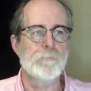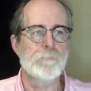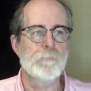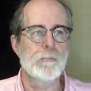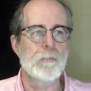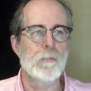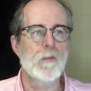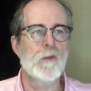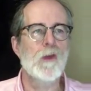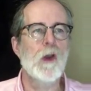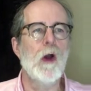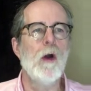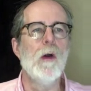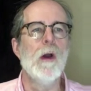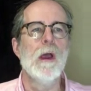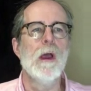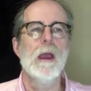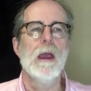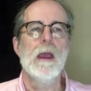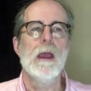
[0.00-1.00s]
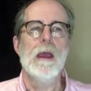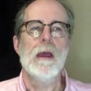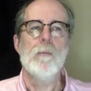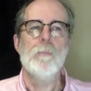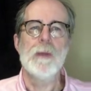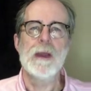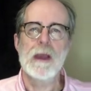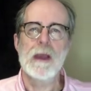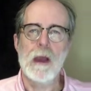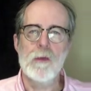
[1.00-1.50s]
So
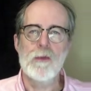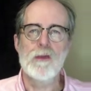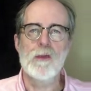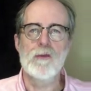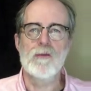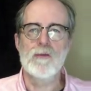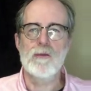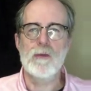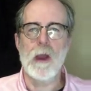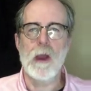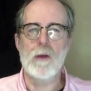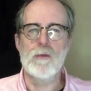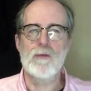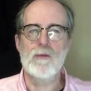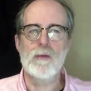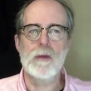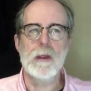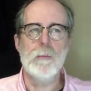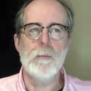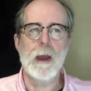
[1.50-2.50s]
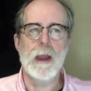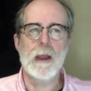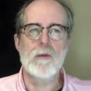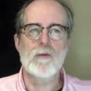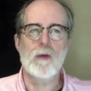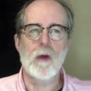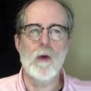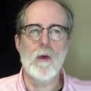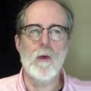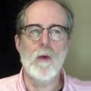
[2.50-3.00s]
because a tree might
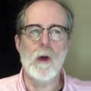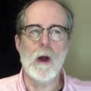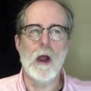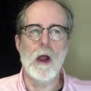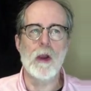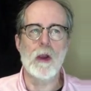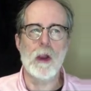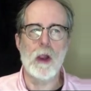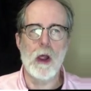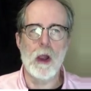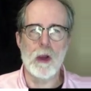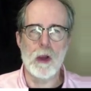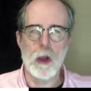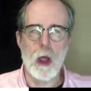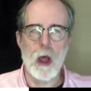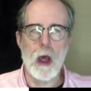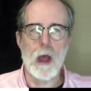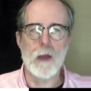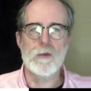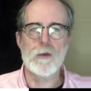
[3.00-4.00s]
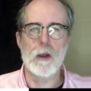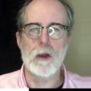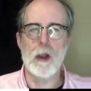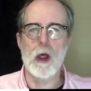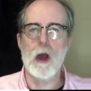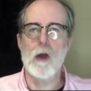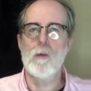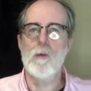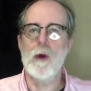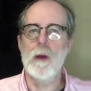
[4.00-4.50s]
grow a lot
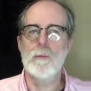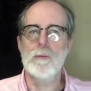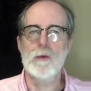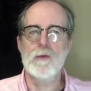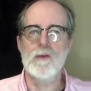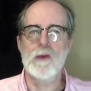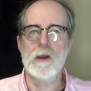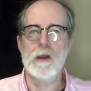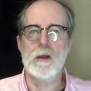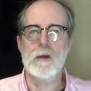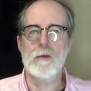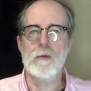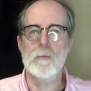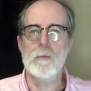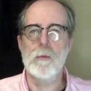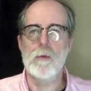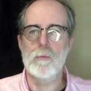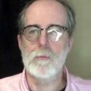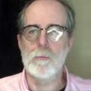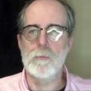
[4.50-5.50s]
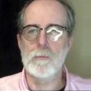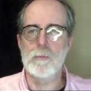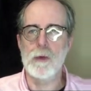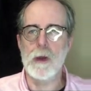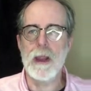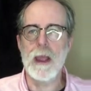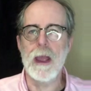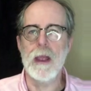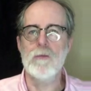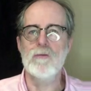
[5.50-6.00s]
along one particular
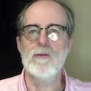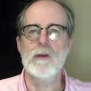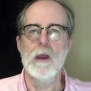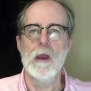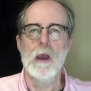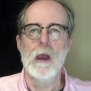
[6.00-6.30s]
branch,